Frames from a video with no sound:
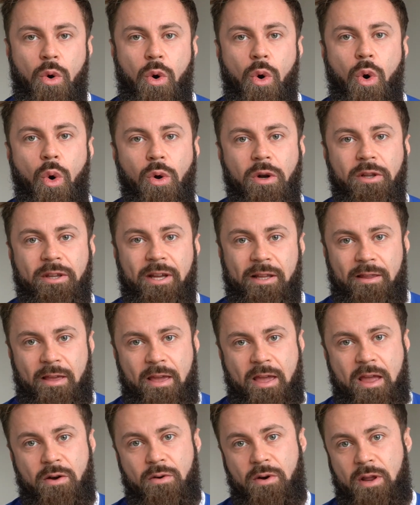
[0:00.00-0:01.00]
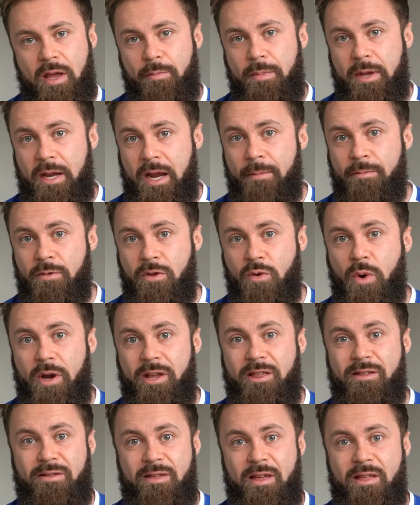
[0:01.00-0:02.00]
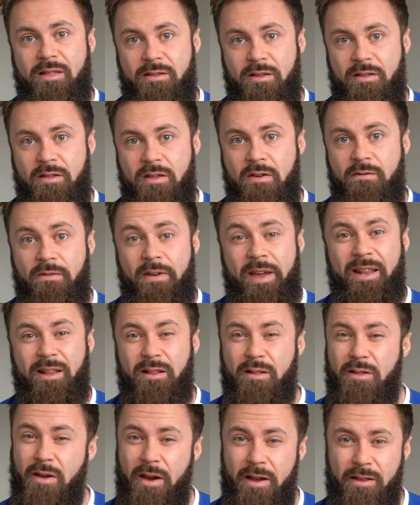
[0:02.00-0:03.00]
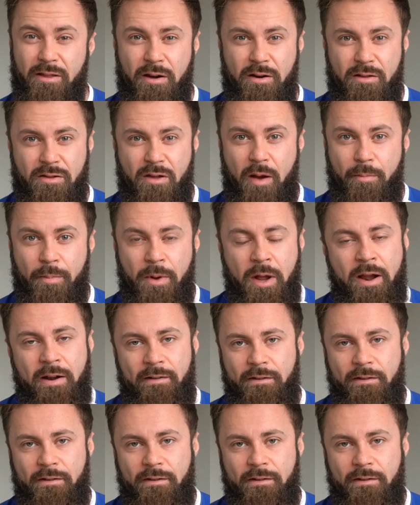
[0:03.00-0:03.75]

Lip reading: all that area becomes quite sensitive and tightens up.